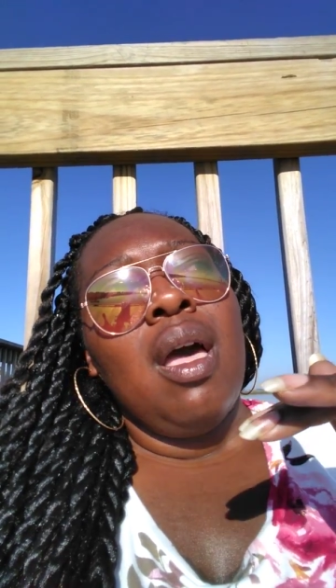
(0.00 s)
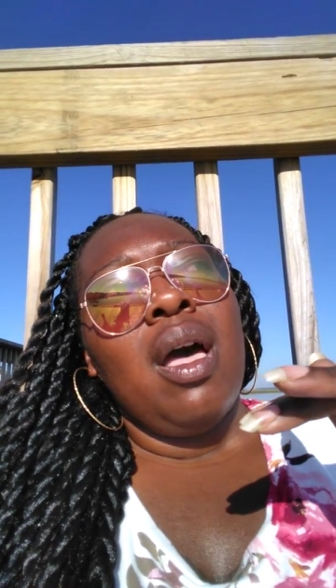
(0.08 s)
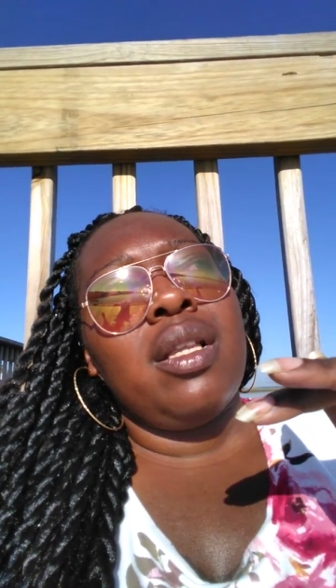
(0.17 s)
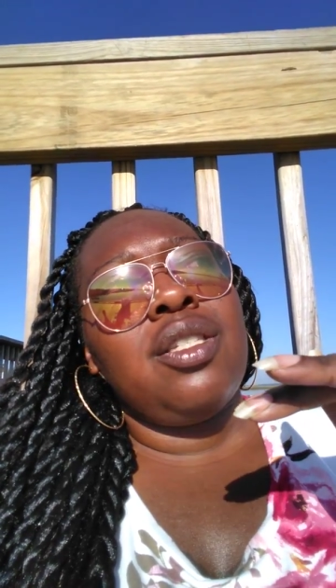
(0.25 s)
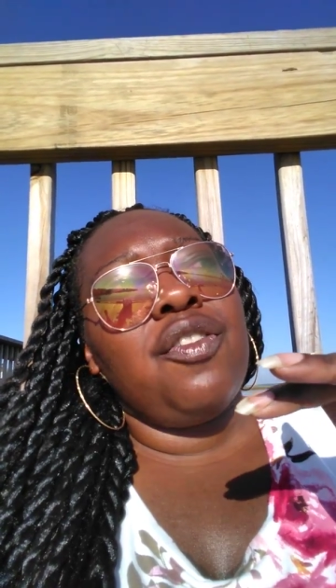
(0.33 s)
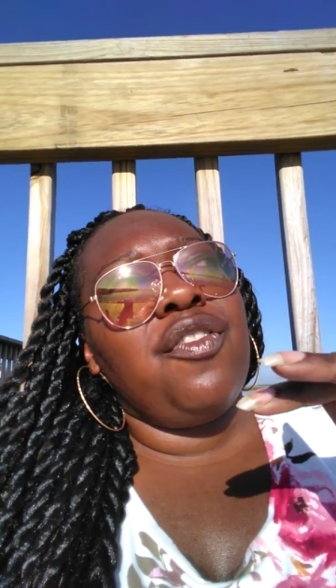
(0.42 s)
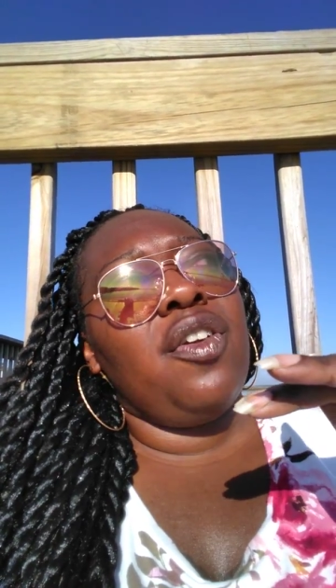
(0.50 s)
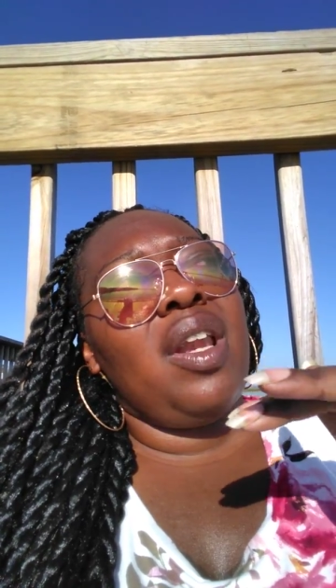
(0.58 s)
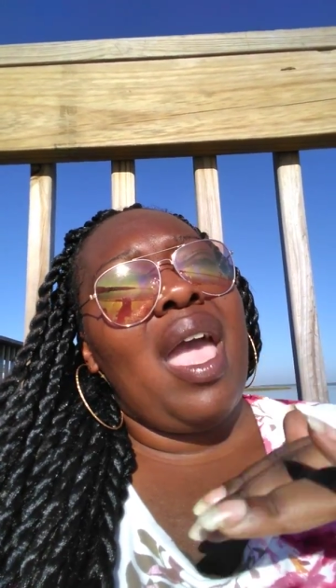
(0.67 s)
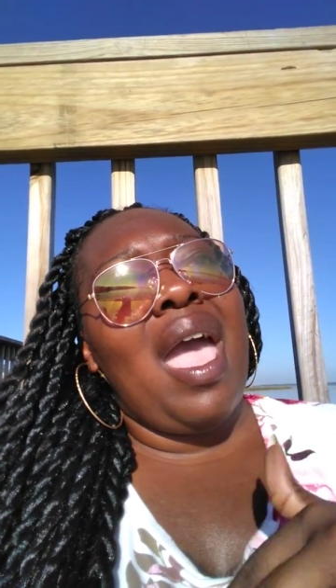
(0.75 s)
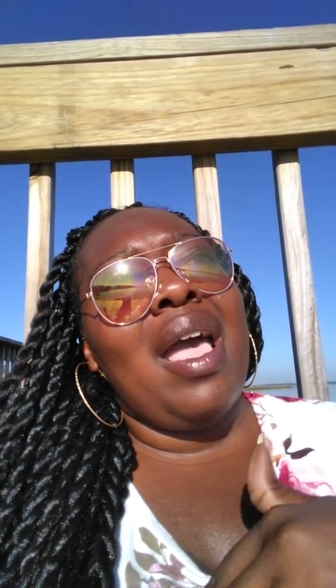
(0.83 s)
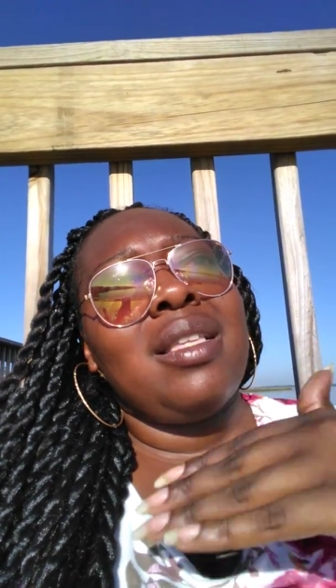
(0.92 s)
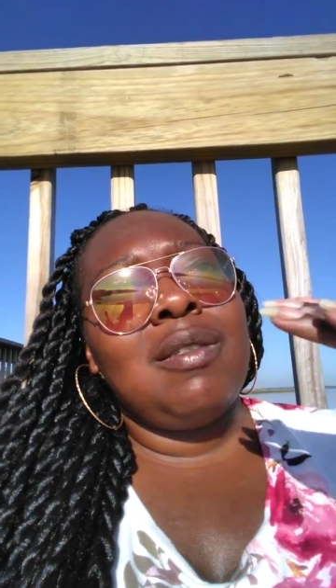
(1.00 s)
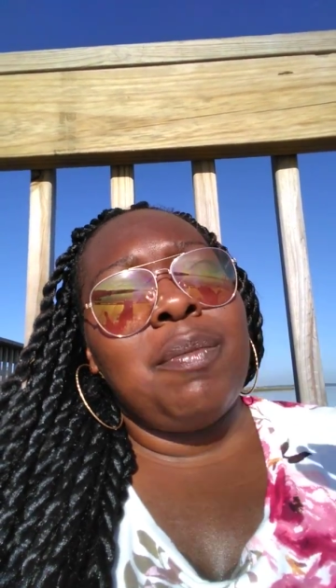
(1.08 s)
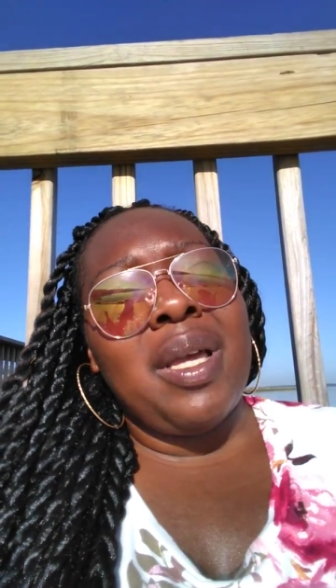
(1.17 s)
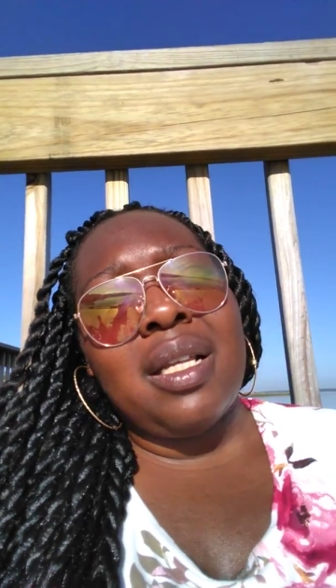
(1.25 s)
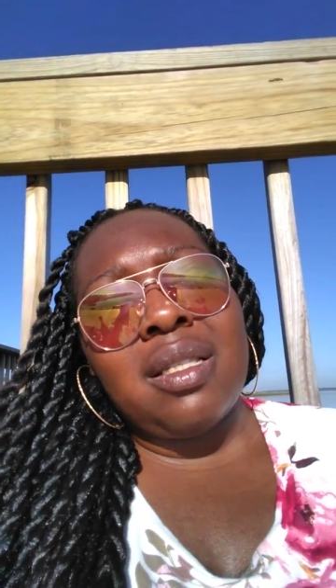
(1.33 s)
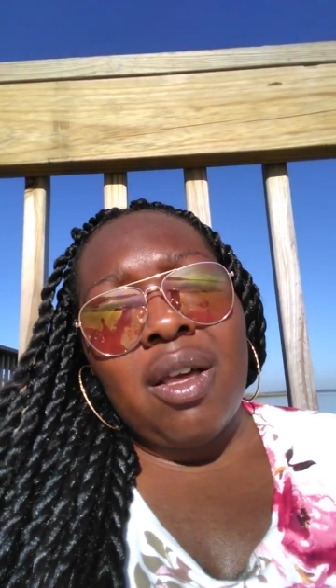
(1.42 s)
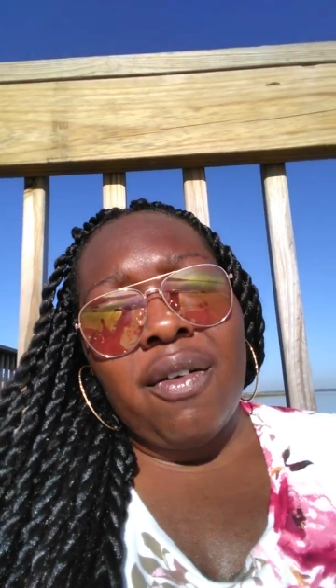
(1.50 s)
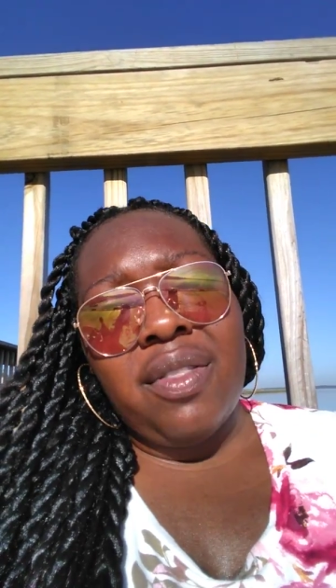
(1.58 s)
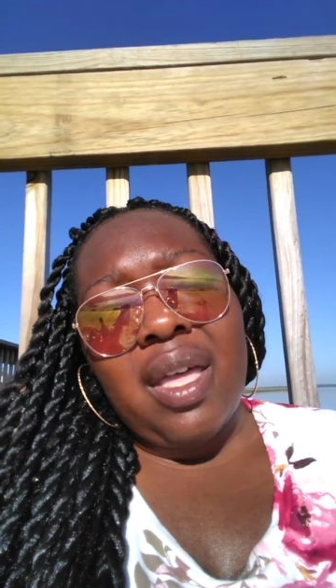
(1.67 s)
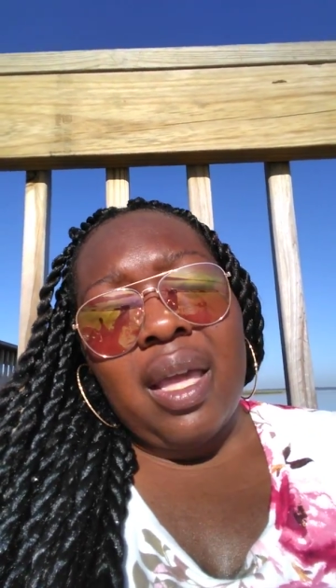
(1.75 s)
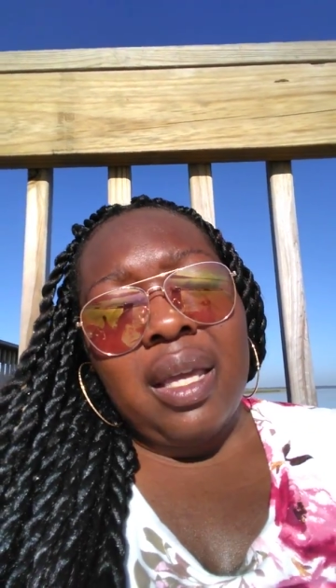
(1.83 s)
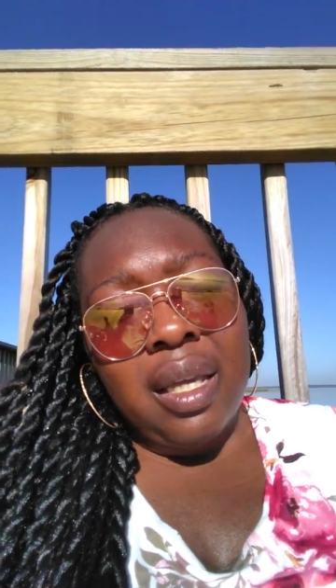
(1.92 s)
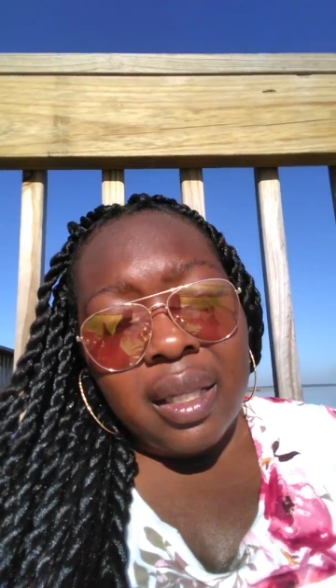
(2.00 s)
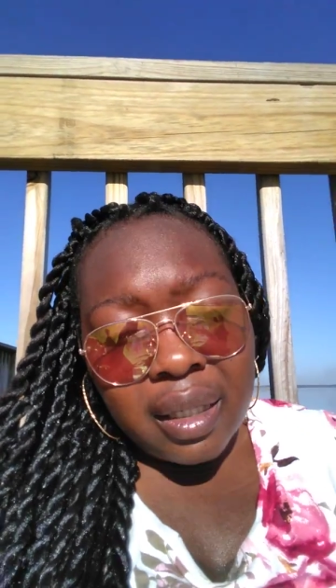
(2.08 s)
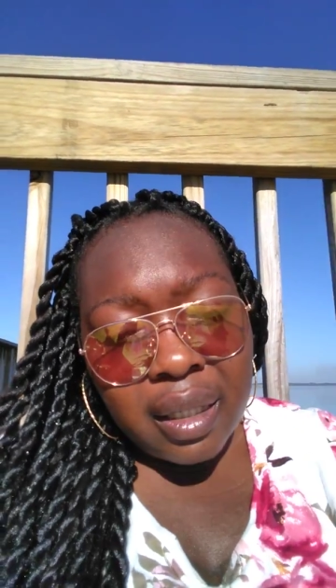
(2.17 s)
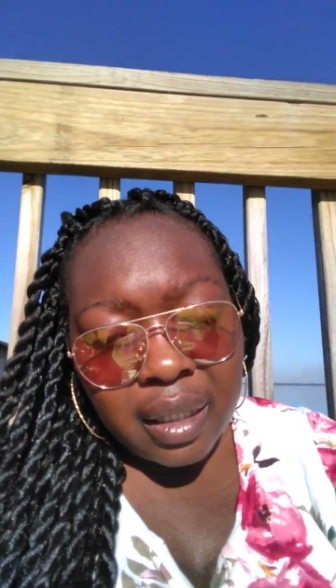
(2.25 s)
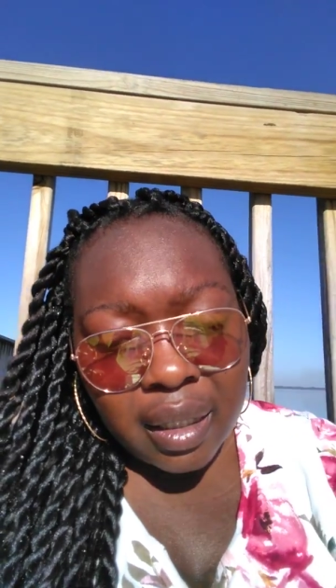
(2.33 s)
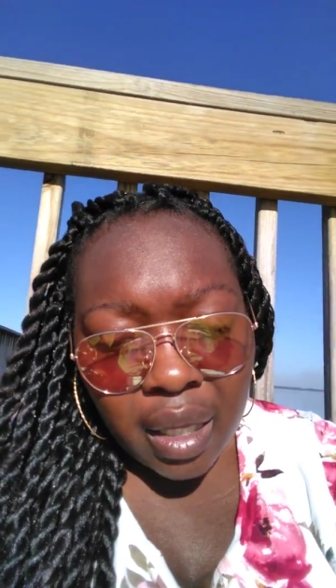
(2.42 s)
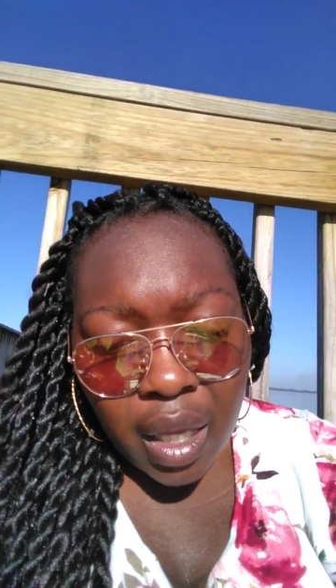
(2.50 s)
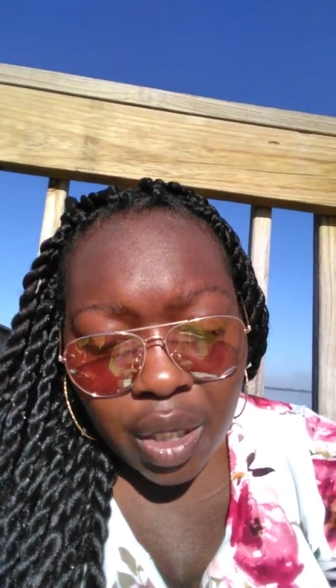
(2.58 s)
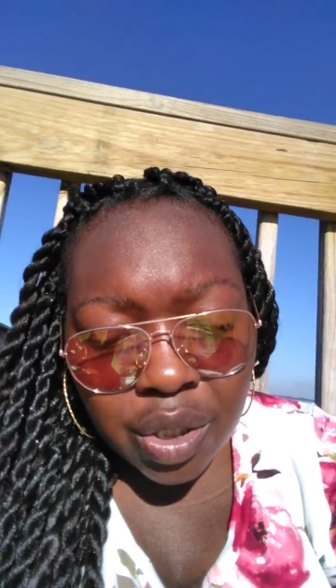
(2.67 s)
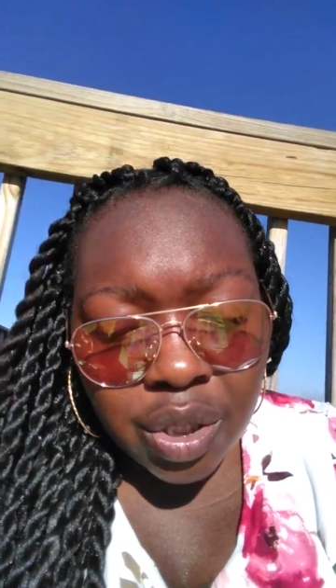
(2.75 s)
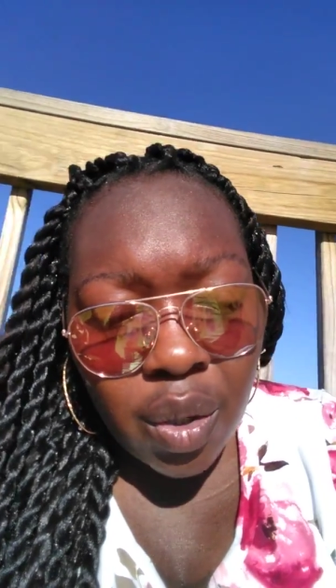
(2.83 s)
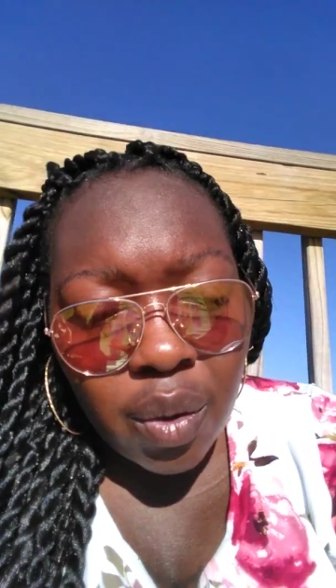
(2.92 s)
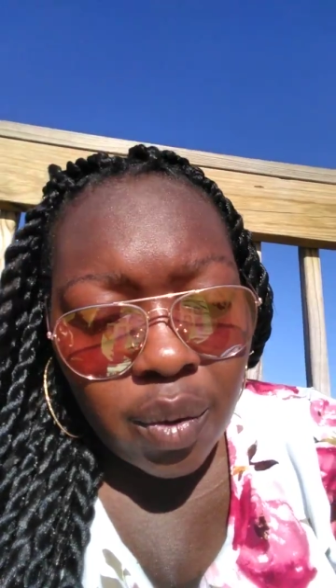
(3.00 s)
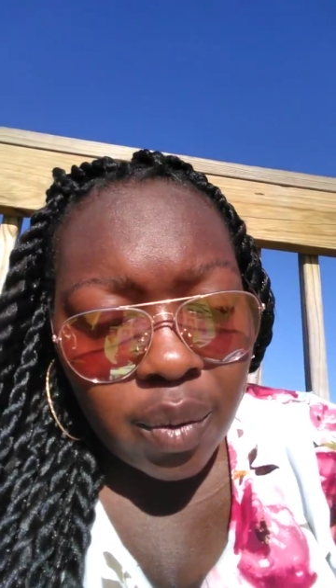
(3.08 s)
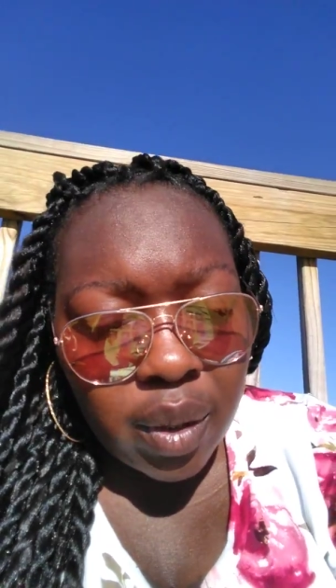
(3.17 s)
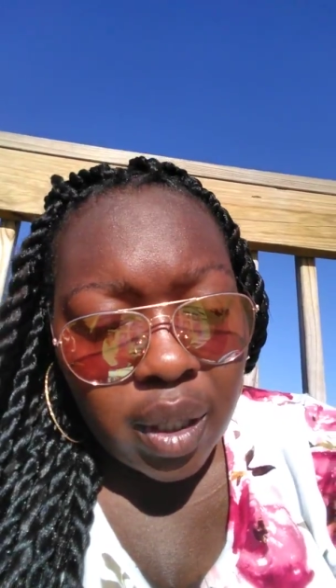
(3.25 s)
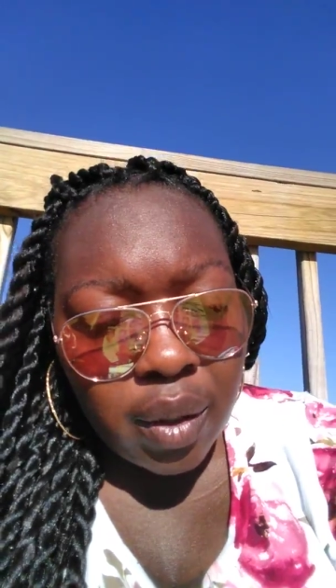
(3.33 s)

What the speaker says: a different aspect of that healing. So